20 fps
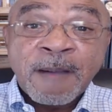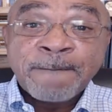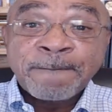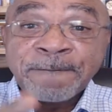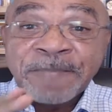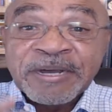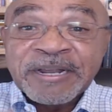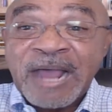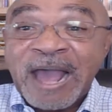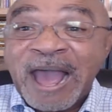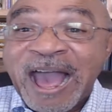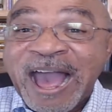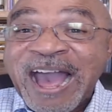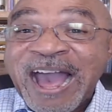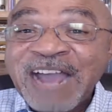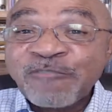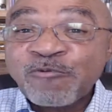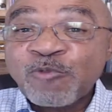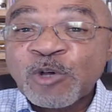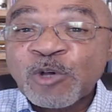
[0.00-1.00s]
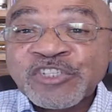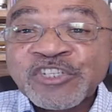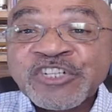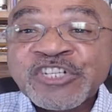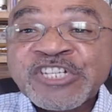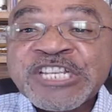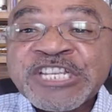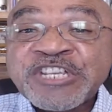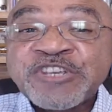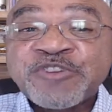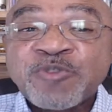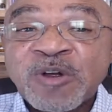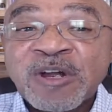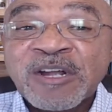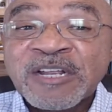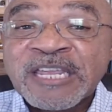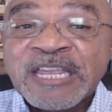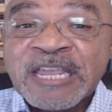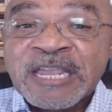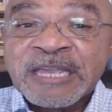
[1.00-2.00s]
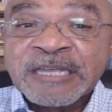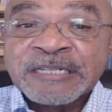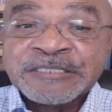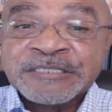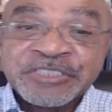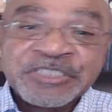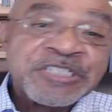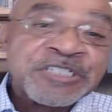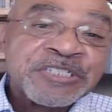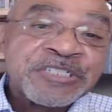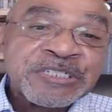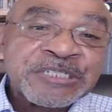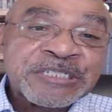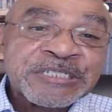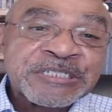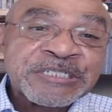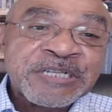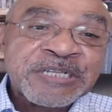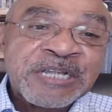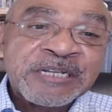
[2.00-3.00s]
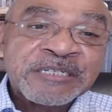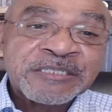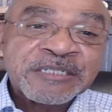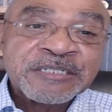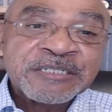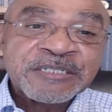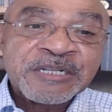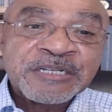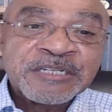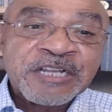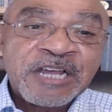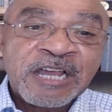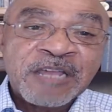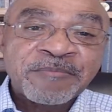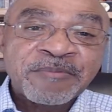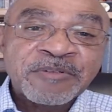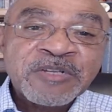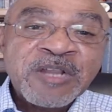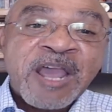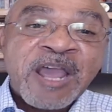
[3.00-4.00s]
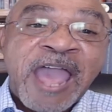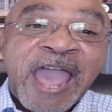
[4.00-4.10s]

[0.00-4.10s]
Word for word: but I will see you again, Jesus is telling his disciples,